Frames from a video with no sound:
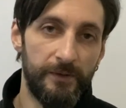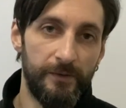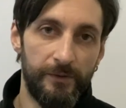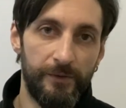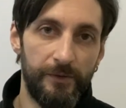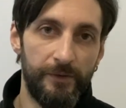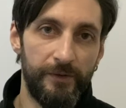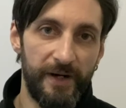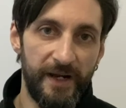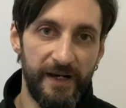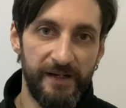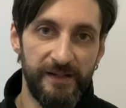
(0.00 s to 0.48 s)

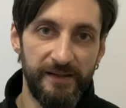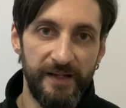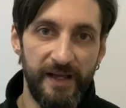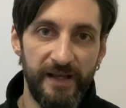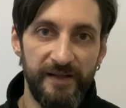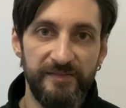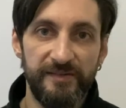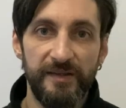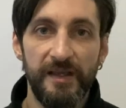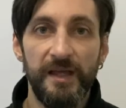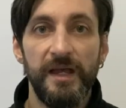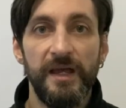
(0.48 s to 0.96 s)
or
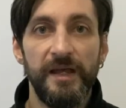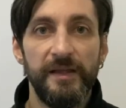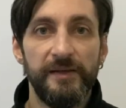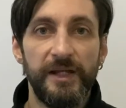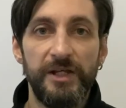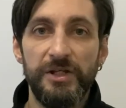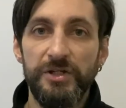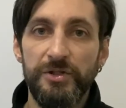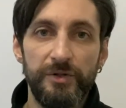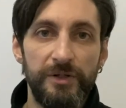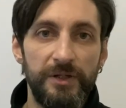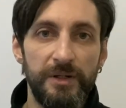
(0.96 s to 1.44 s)
Adidas
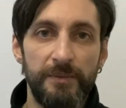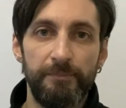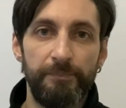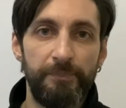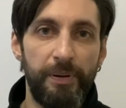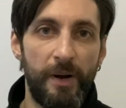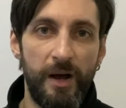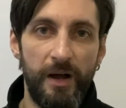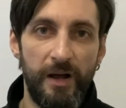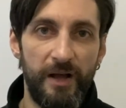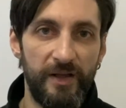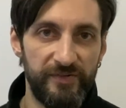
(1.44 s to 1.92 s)
that you can
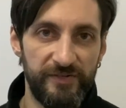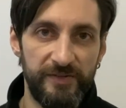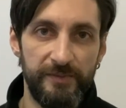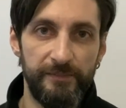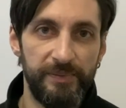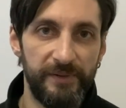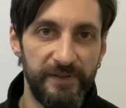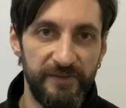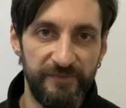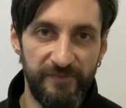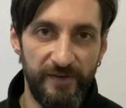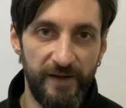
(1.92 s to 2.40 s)

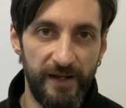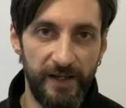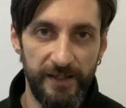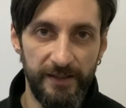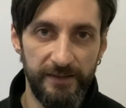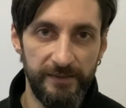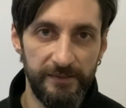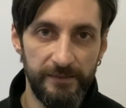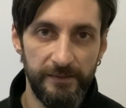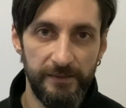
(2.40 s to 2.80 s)
possibly find.